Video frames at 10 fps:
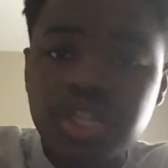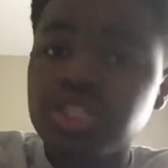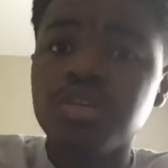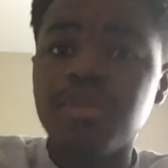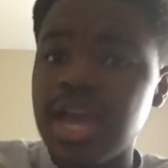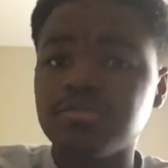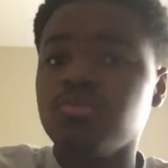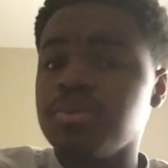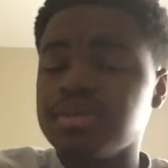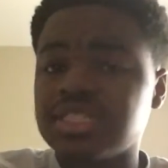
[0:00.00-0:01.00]
Could you imagine
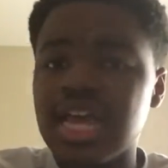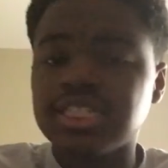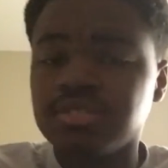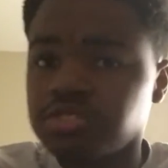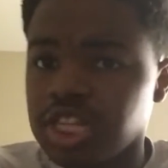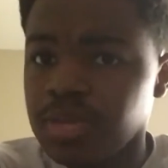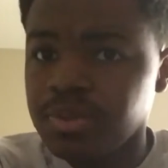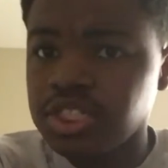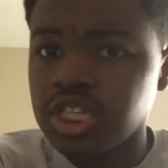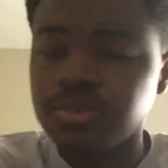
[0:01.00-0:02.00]
with women's tag team
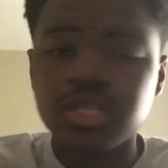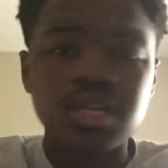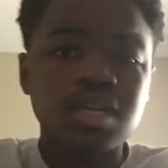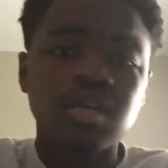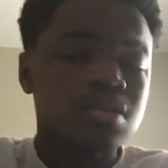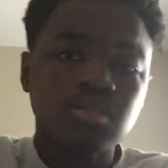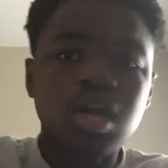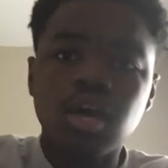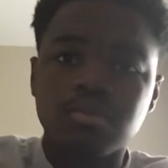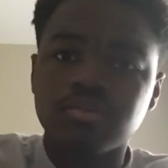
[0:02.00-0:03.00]
championships?
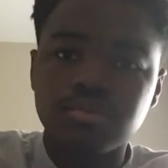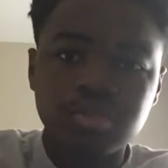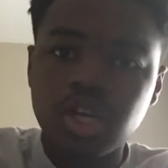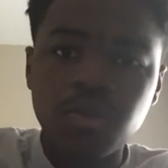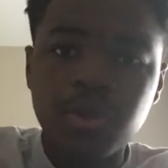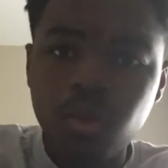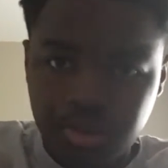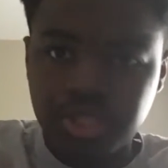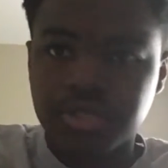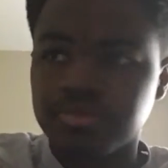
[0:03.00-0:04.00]
No, it'll be
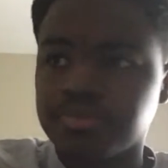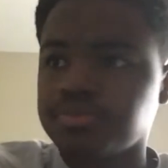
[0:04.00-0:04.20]
worse.